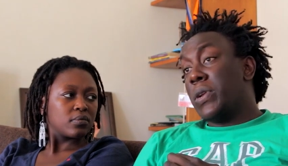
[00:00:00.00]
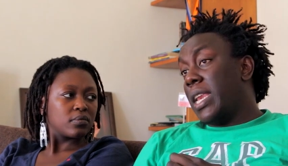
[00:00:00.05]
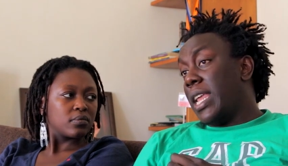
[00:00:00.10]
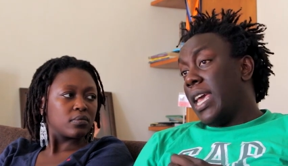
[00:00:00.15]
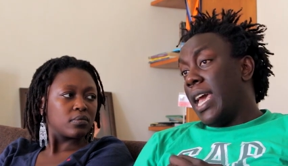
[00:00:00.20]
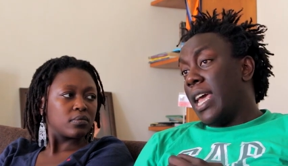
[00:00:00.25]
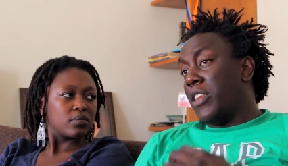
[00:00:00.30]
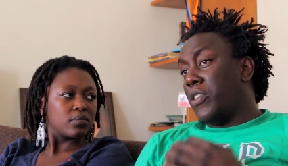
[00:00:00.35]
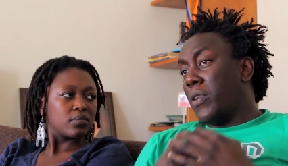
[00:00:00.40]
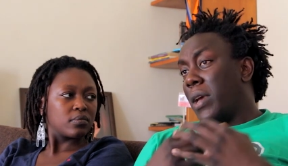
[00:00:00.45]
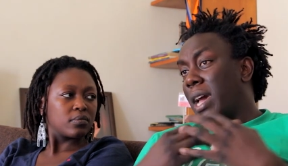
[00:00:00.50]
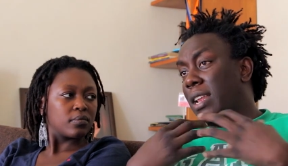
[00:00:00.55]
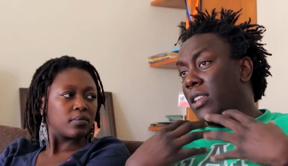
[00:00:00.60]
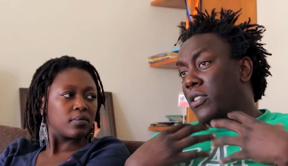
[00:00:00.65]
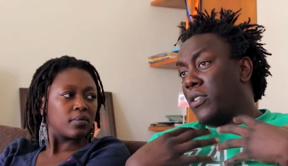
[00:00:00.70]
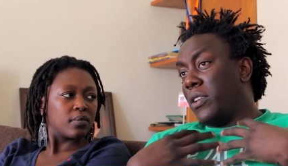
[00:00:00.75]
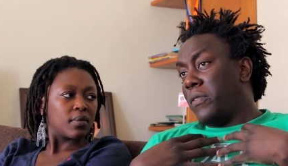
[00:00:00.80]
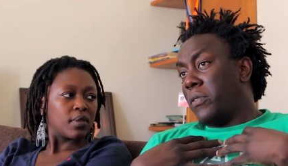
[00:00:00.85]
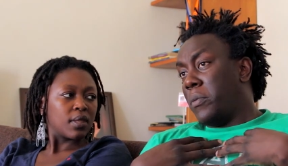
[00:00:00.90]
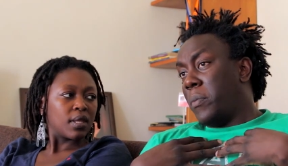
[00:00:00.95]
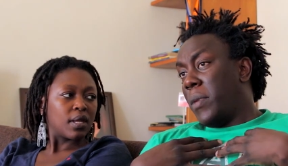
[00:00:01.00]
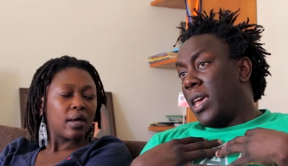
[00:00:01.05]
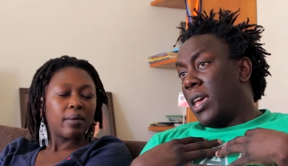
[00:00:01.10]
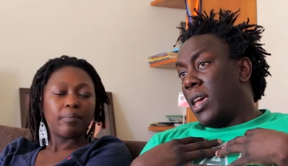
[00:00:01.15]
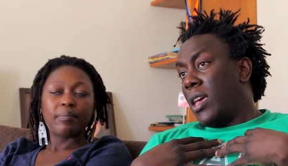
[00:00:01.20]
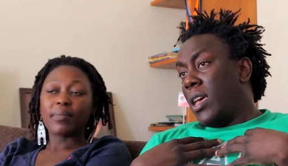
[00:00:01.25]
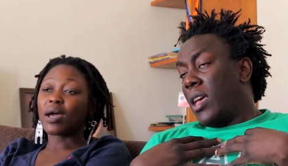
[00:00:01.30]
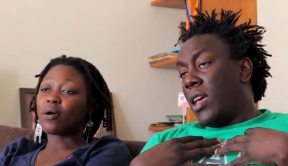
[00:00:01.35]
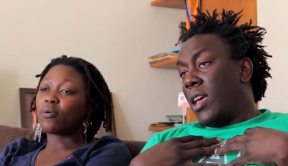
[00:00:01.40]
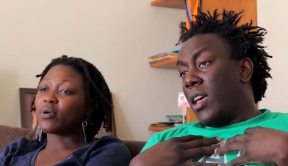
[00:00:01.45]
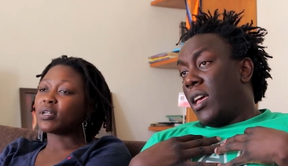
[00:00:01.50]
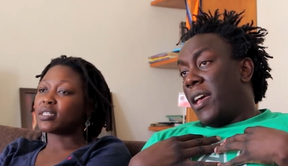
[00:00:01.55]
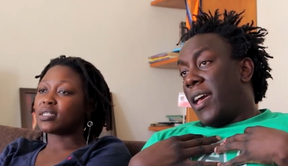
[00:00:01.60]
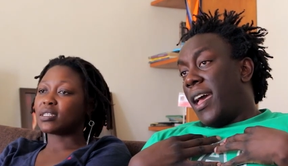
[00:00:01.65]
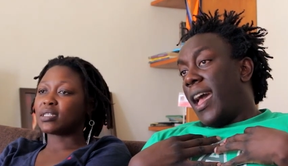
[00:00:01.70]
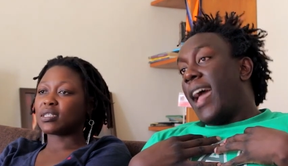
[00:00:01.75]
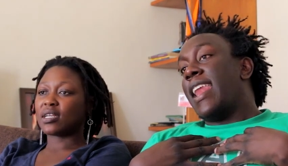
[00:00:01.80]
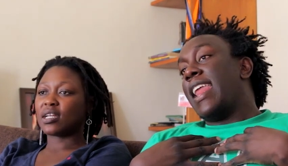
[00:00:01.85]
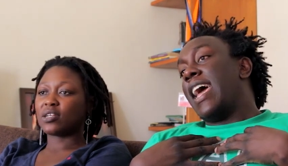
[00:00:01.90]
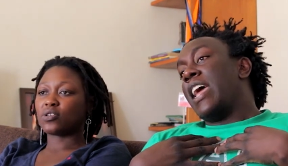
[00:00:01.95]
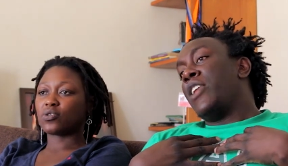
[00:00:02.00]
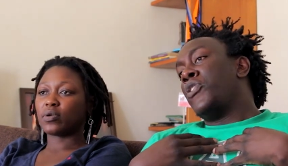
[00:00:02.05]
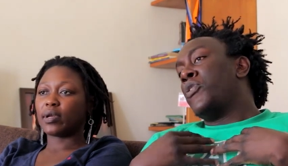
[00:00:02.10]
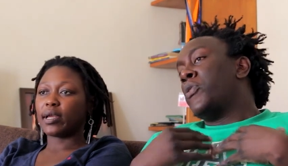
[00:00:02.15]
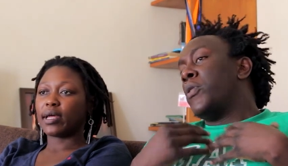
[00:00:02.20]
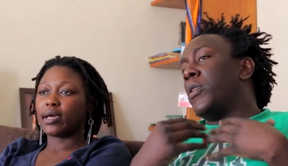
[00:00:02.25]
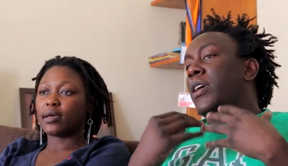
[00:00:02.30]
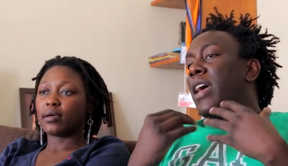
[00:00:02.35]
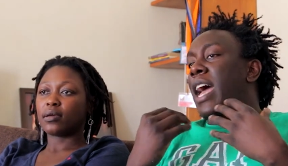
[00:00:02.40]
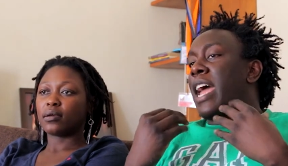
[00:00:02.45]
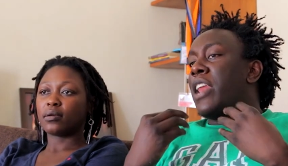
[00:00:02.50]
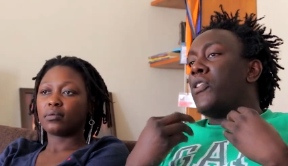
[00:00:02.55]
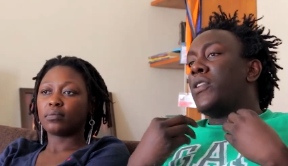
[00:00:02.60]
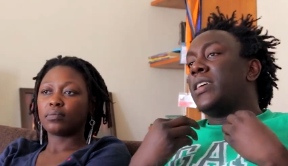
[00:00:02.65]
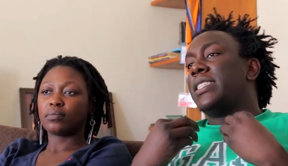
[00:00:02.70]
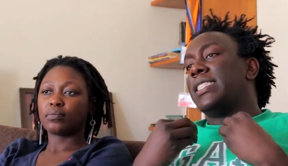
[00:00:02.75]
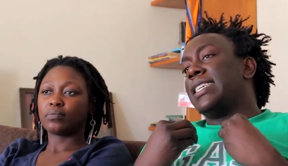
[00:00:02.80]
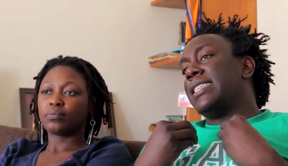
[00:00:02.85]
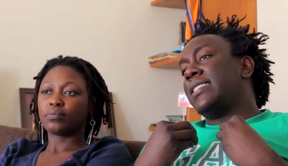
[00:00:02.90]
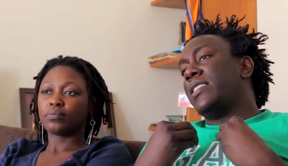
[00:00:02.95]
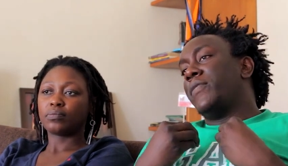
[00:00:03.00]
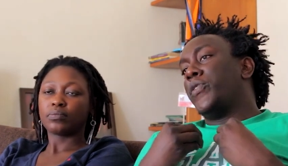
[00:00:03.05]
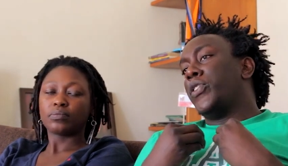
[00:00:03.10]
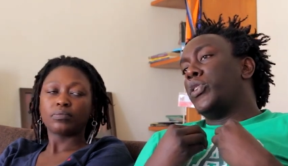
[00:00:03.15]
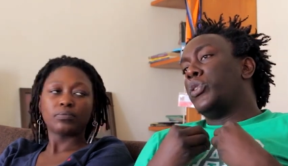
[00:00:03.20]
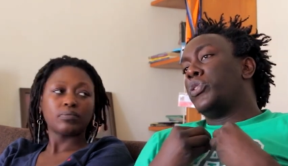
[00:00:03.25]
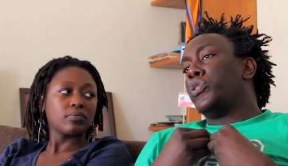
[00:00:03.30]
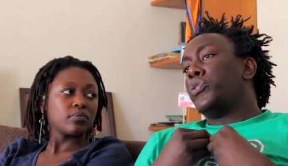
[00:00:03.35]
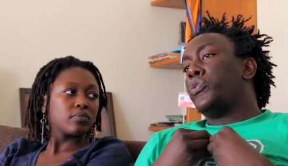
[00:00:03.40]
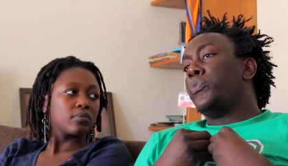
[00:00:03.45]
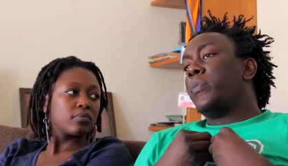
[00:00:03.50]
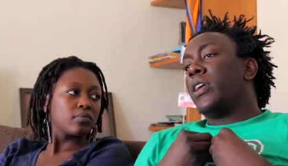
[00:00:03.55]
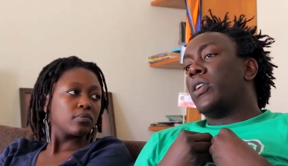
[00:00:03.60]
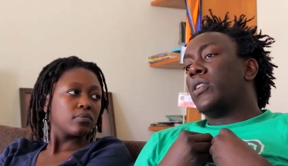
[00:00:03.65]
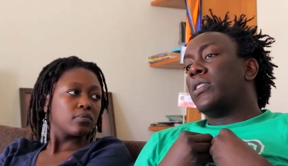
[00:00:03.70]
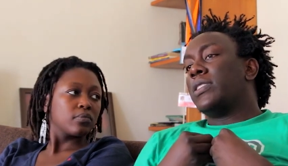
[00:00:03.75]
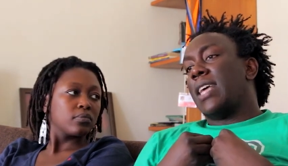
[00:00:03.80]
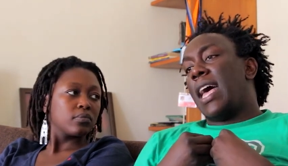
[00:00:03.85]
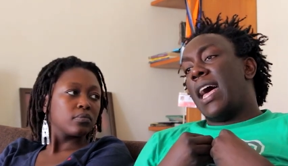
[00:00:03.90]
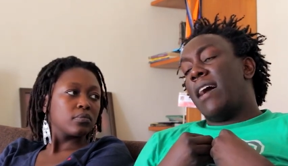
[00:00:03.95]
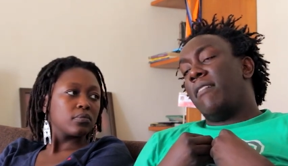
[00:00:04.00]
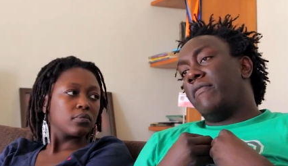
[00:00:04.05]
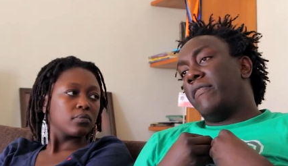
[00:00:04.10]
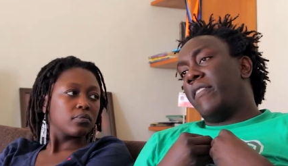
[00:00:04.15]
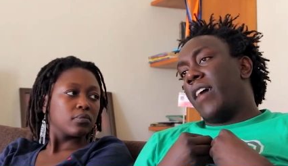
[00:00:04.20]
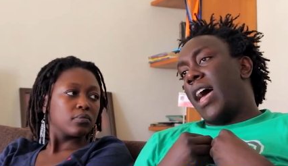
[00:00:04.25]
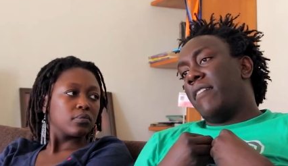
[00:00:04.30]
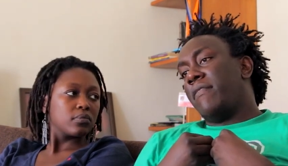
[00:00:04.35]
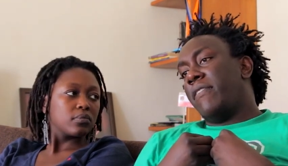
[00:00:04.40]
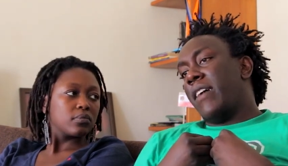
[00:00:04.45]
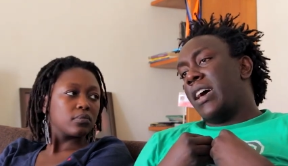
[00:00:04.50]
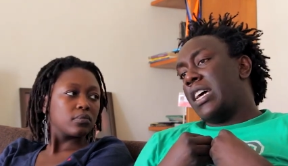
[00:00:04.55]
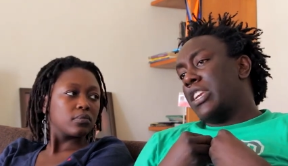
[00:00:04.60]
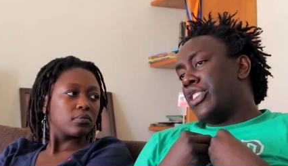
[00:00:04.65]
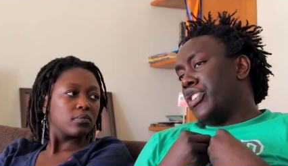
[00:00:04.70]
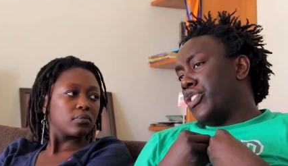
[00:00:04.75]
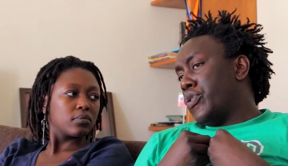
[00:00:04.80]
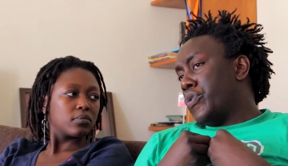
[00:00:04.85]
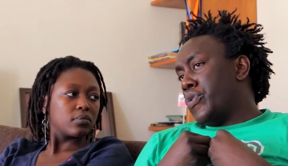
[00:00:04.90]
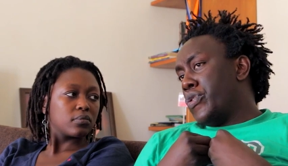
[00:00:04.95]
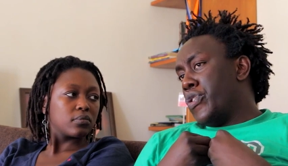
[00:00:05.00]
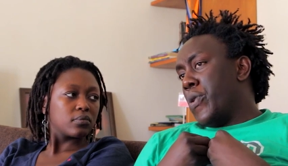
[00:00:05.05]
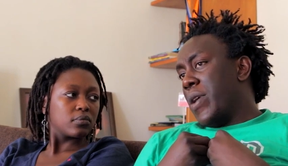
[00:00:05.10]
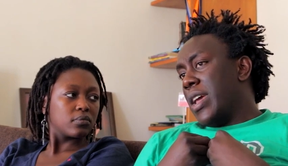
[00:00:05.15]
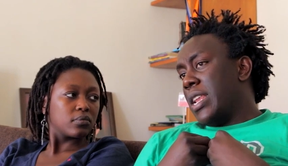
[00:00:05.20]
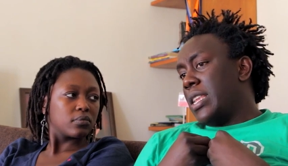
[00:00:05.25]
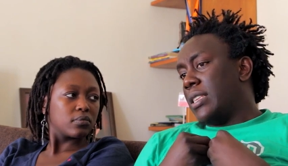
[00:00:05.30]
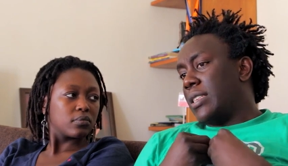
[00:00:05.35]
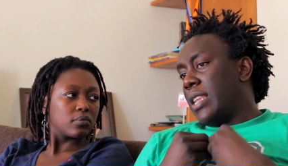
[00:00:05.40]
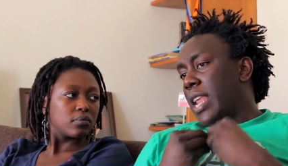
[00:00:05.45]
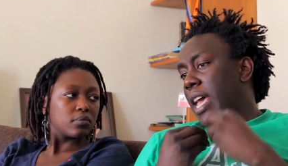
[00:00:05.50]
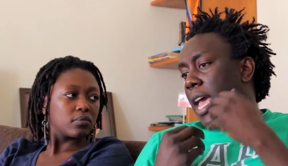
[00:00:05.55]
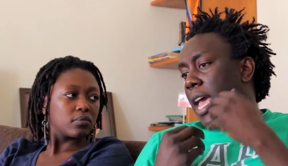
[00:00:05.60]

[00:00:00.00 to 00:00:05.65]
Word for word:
Speaker 1: only and you can't do it for me? Me, I want to. And I know, me. I know it's easy for you to do because I've I've had you do it. It's